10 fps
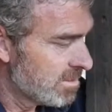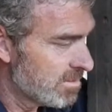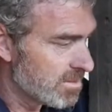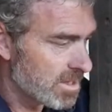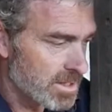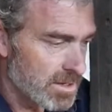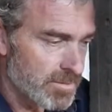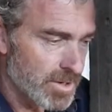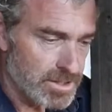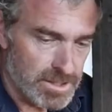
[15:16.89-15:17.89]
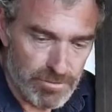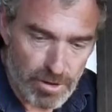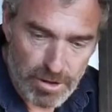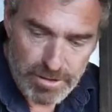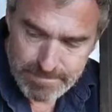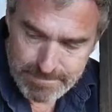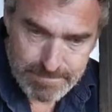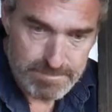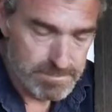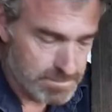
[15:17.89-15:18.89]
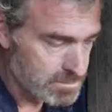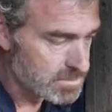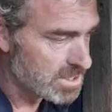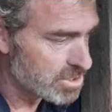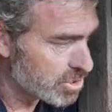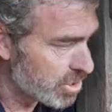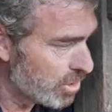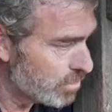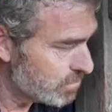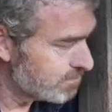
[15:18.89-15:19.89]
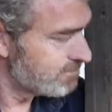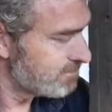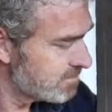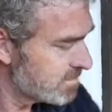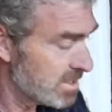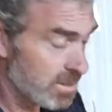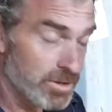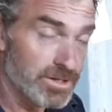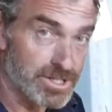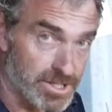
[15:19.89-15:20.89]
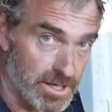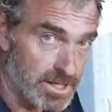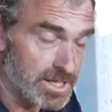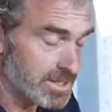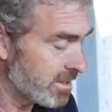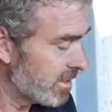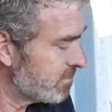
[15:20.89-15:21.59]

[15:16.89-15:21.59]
Although they were mostly rock and stone. They were in the Stone Age, you know.